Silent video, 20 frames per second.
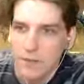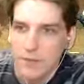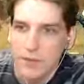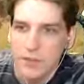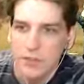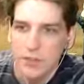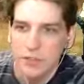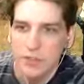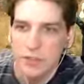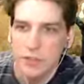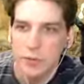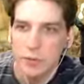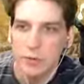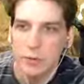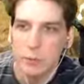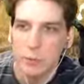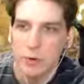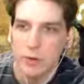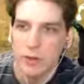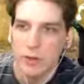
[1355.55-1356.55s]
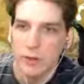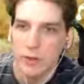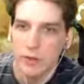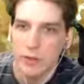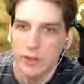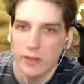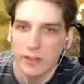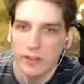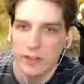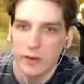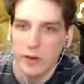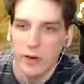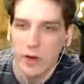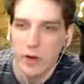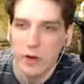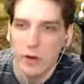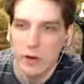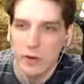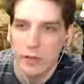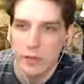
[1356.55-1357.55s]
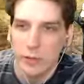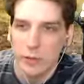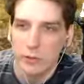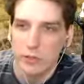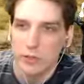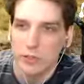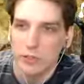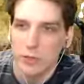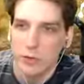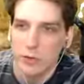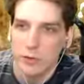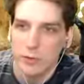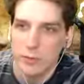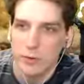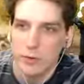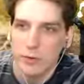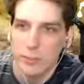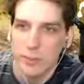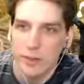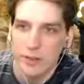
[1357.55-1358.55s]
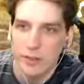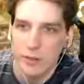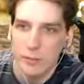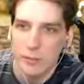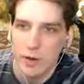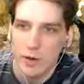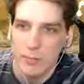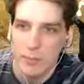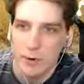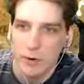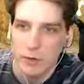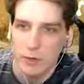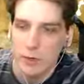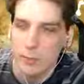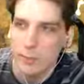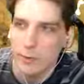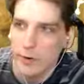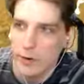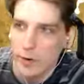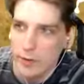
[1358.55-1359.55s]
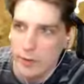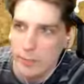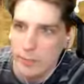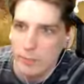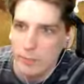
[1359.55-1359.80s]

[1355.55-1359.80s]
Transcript: If you just shoot where they think there are, it'll show the, it'll make the red marker appear on them.